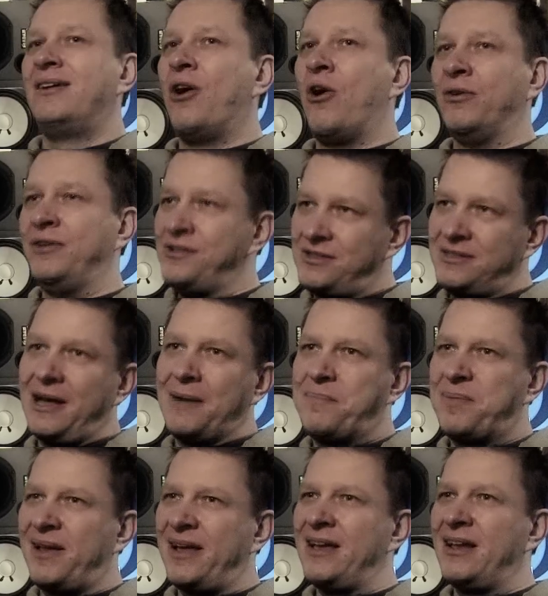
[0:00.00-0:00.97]
On this
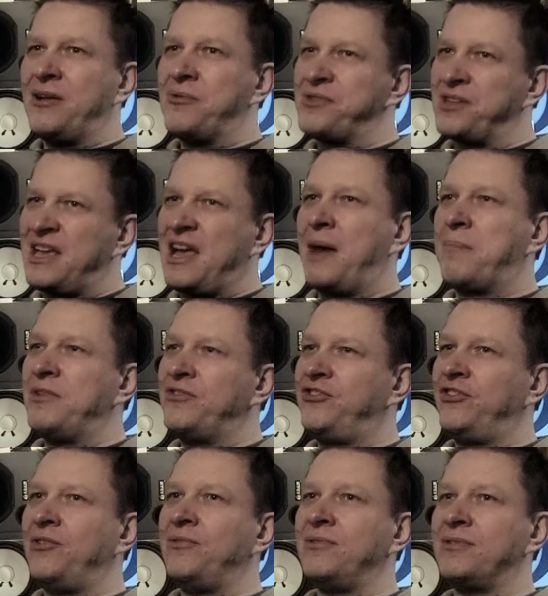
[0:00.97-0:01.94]
dub plate, there was a couple of
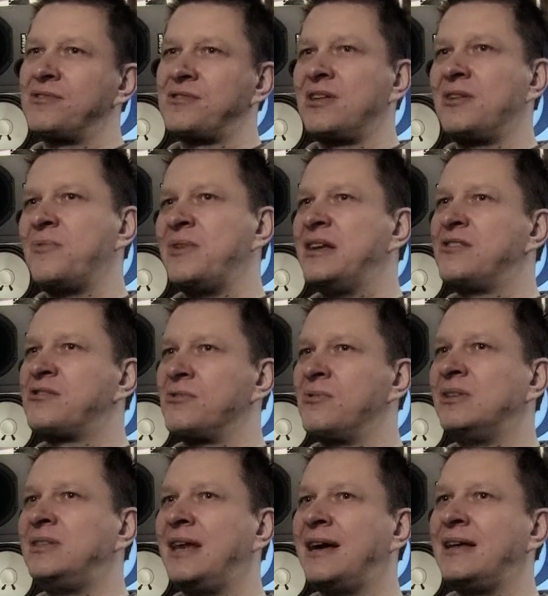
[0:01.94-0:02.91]
tunes that we had
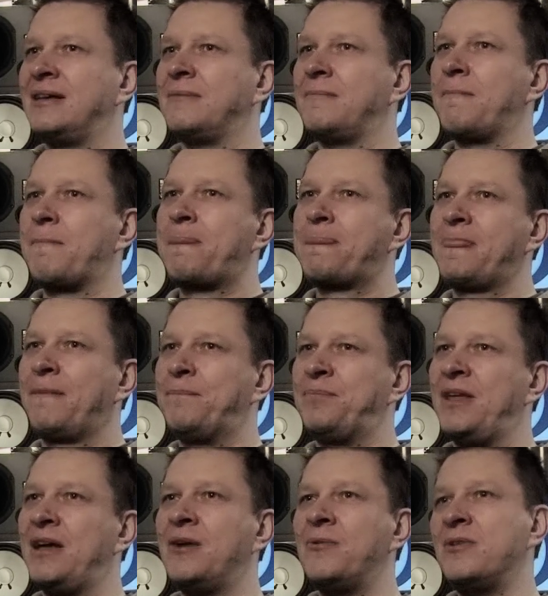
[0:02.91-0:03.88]
sort of done
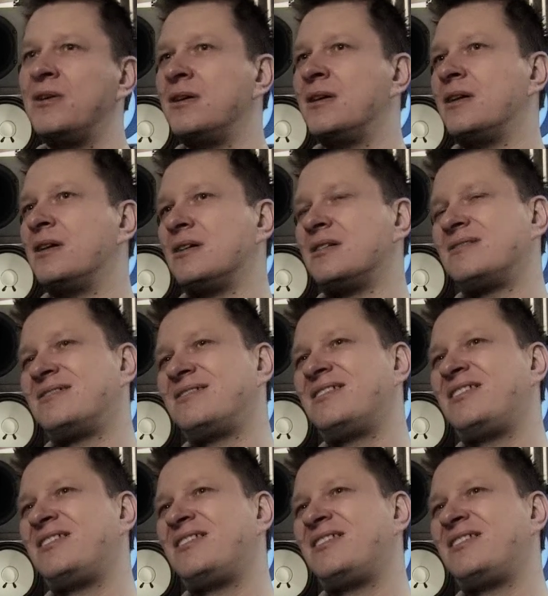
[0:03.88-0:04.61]
that were